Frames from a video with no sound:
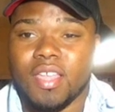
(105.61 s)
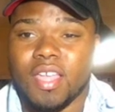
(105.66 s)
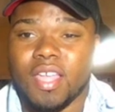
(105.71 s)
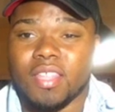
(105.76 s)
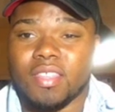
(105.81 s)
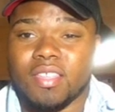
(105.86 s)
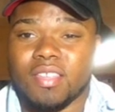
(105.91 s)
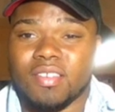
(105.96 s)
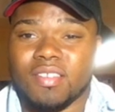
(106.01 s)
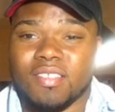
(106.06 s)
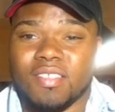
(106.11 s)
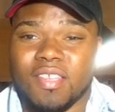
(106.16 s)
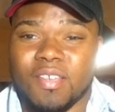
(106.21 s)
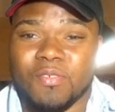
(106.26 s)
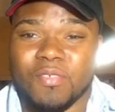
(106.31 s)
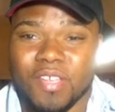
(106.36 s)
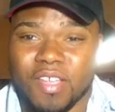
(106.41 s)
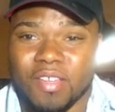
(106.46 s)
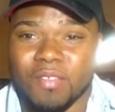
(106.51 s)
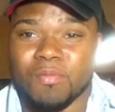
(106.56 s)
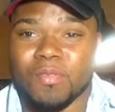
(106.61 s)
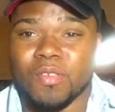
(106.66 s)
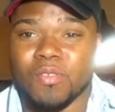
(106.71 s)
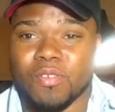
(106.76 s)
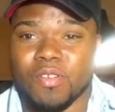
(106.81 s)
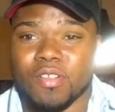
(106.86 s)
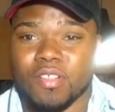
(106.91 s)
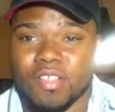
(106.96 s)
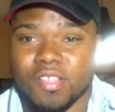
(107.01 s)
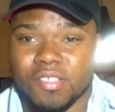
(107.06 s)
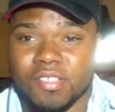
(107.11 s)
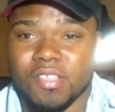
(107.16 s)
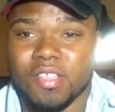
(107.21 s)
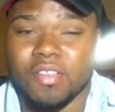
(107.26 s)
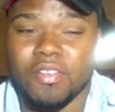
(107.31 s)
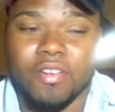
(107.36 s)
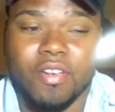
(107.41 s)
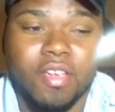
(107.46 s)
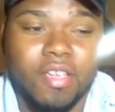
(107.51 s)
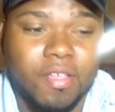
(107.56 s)
at the end of the day, we gotta be
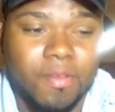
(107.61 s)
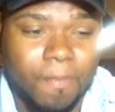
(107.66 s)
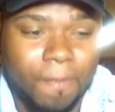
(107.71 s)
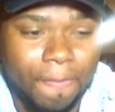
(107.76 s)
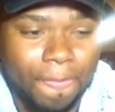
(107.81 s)
realistic, right?